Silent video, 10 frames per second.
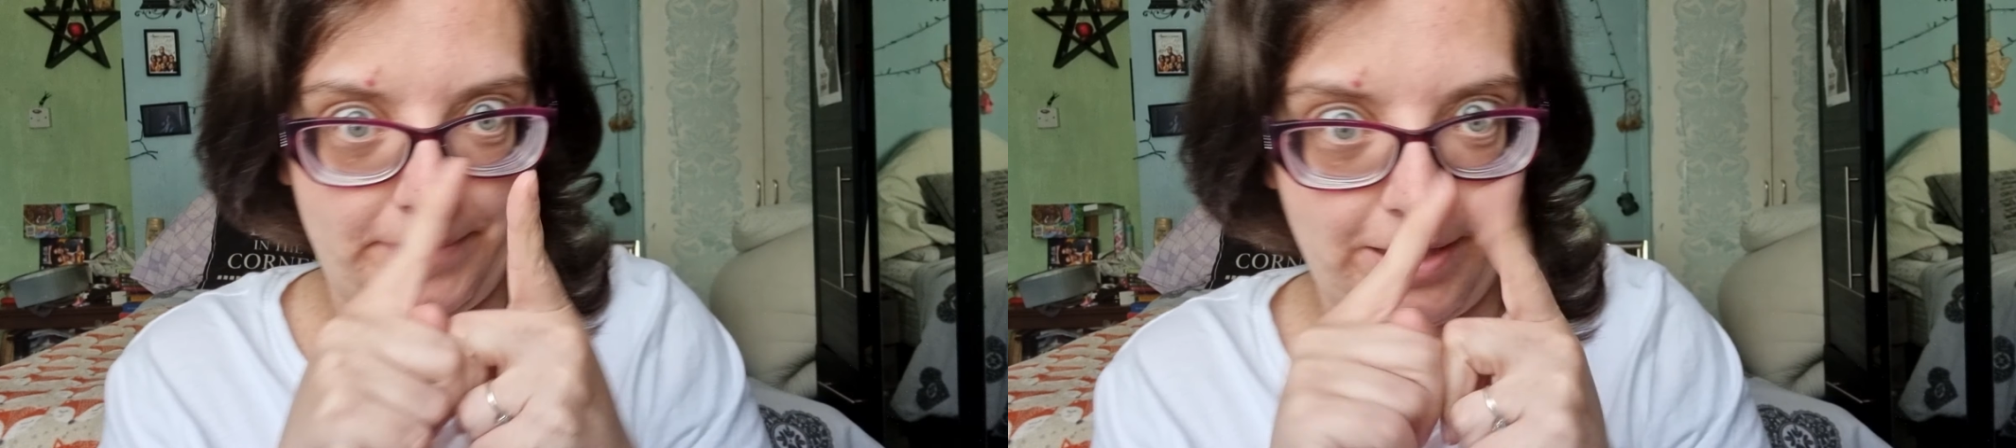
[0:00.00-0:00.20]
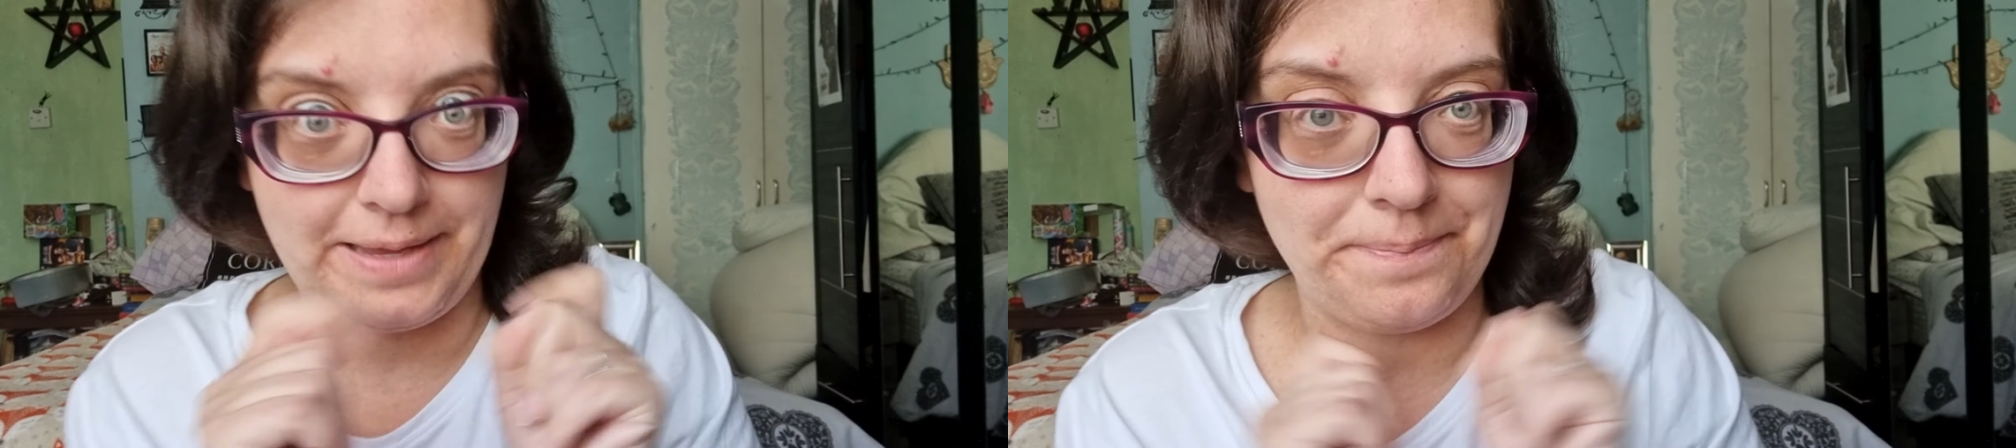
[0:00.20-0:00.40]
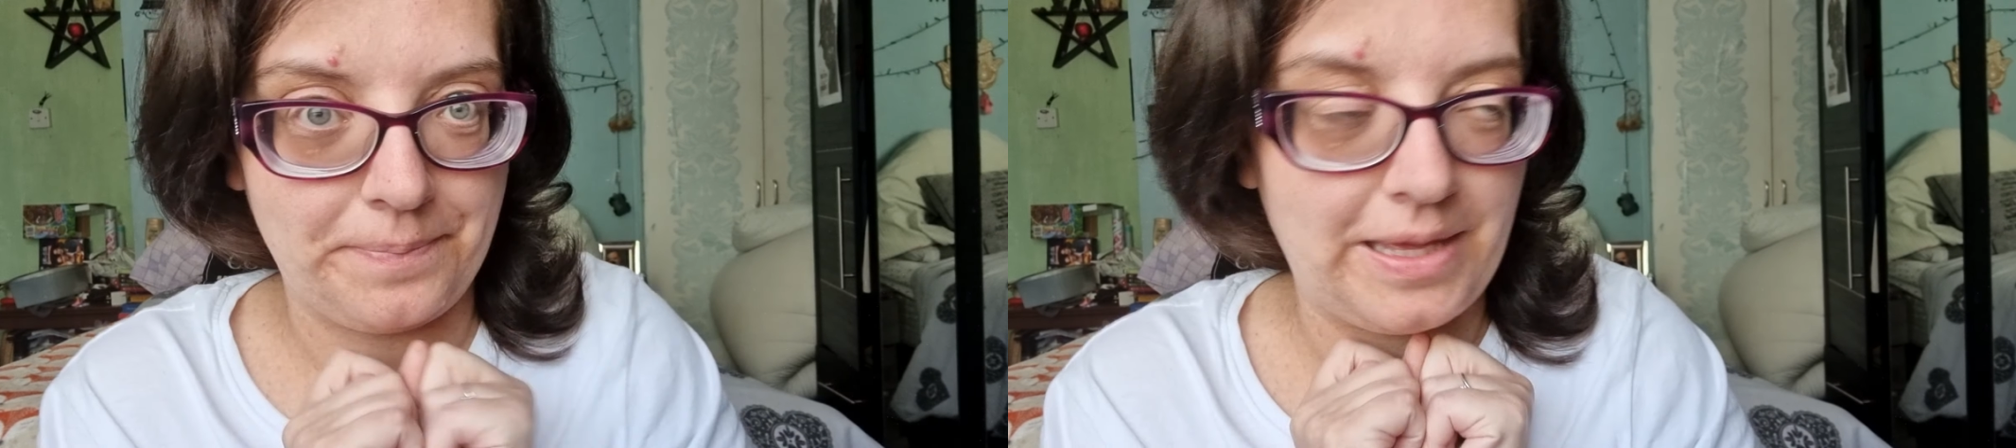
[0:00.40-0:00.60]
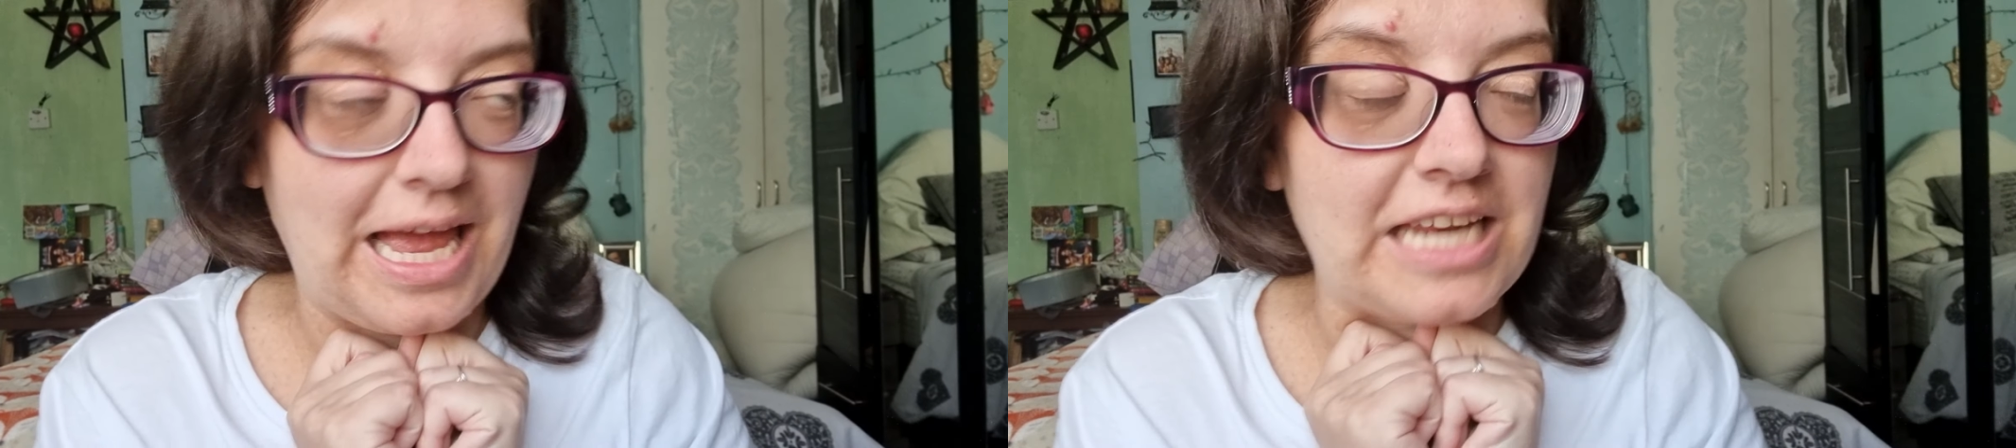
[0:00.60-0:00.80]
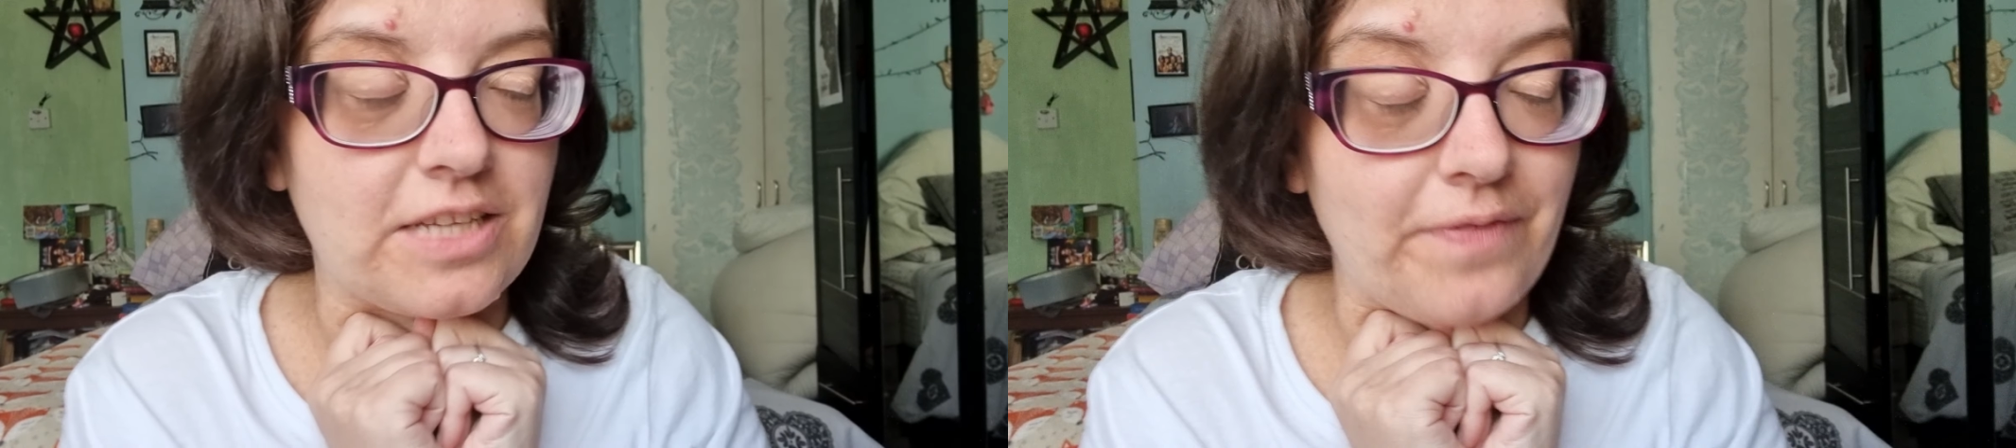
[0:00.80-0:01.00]
Okay,
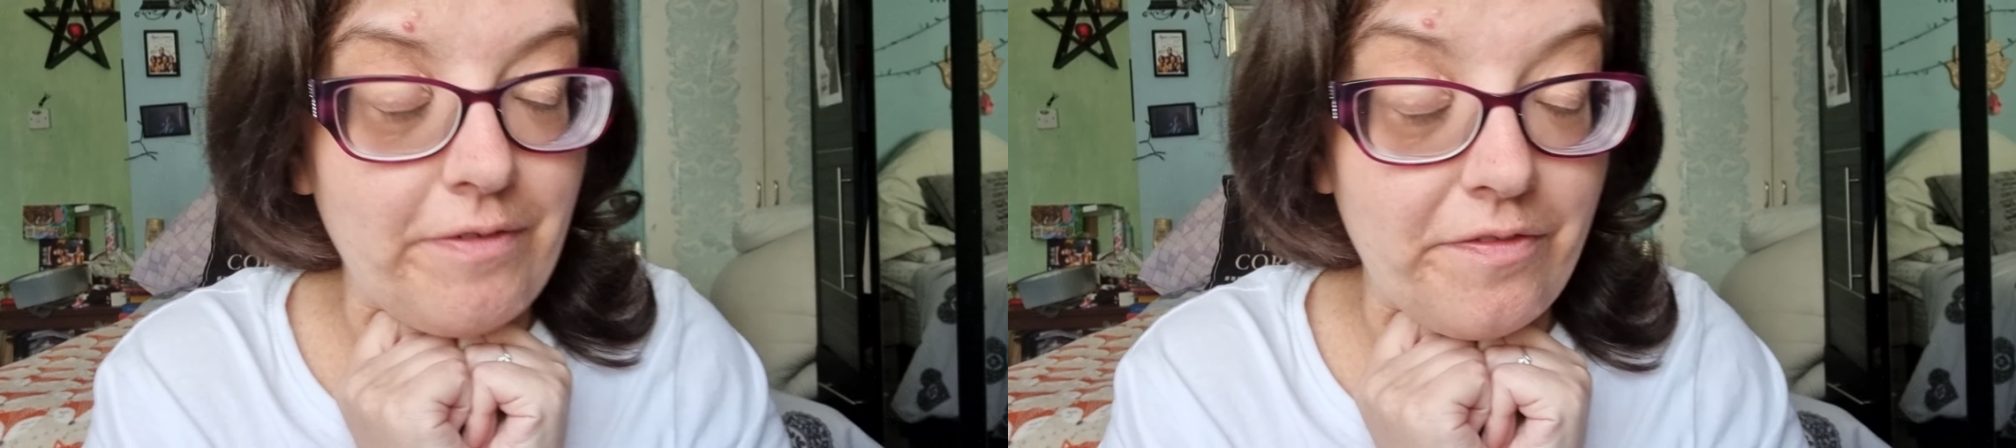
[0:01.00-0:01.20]
and it's a very,